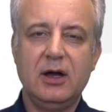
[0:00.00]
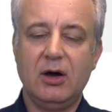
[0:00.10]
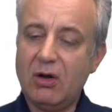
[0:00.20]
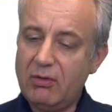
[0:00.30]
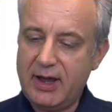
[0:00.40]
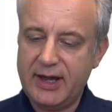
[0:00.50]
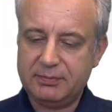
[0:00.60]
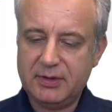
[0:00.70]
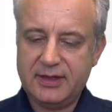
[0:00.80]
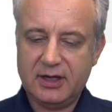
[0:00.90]
All right,
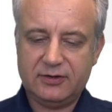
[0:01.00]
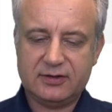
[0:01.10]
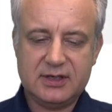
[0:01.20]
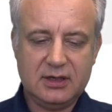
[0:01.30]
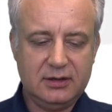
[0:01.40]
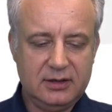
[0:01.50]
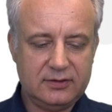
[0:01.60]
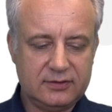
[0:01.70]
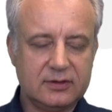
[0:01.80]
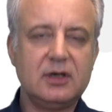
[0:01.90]
but there is still
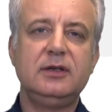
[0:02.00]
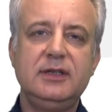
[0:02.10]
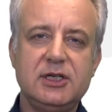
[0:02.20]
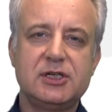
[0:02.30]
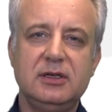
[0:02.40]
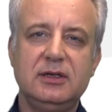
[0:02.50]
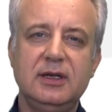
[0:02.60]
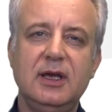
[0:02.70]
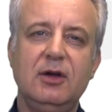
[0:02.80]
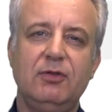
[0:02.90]
this
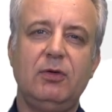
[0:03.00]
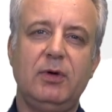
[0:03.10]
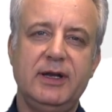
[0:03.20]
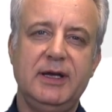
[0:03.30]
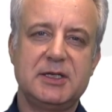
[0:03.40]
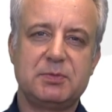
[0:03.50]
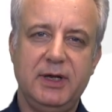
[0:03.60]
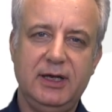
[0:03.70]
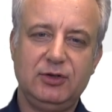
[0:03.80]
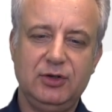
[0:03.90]
condition for what I
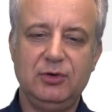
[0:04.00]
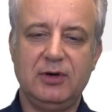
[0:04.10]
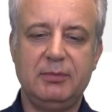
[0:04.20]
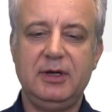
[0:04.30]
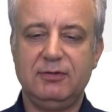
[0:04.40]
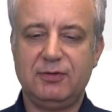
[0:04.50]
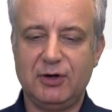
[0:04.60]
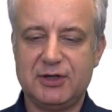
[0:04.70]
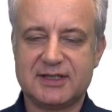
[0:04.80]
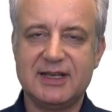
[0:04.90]
explained to you. I mean,
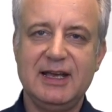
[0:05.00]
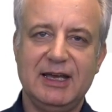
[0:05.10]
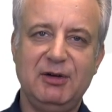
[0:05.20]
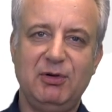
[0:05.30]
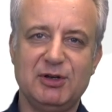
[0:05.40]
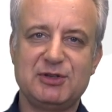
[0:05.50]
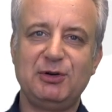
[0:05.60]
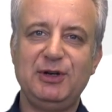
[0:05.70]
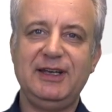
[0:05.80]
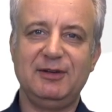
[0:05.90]
first, it was
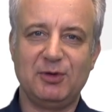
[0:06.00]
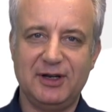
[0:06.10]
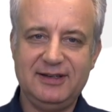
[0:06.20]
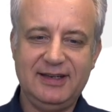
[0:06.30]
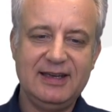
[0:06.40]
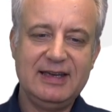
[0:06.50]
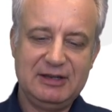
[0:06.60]
only in 1D.